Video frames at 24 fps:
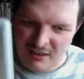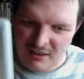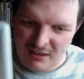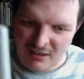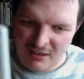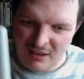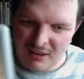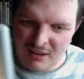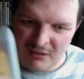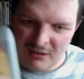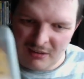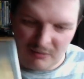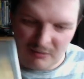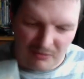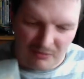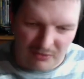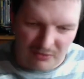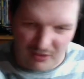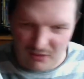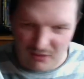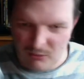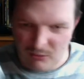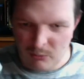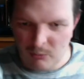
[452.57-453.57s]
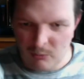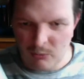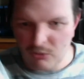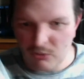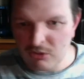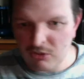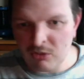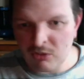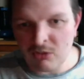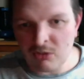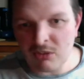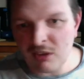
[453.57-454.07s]
You know, what's
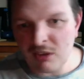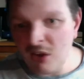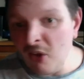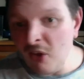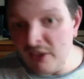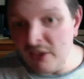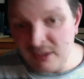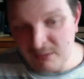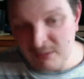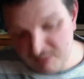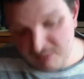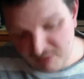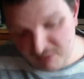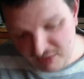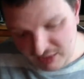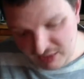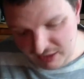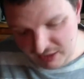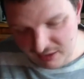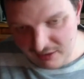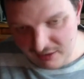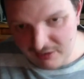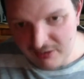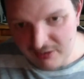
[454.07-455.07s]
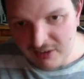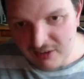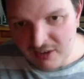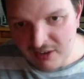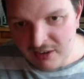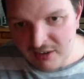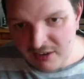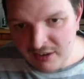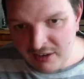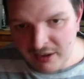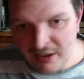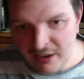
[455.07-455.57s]
not to like? So
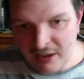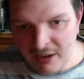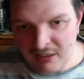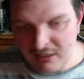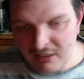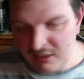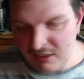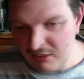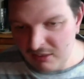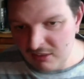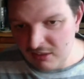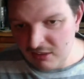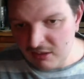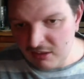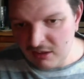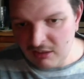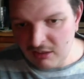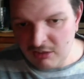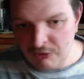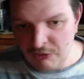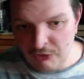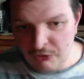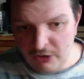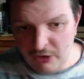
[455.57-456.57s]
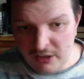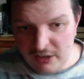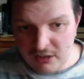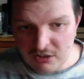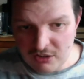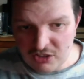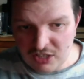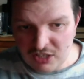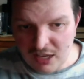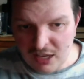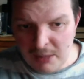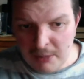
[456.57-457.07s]
yeah, and it's in really
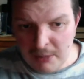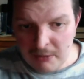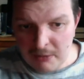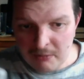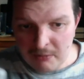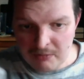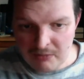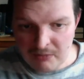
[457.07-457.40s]
good shape.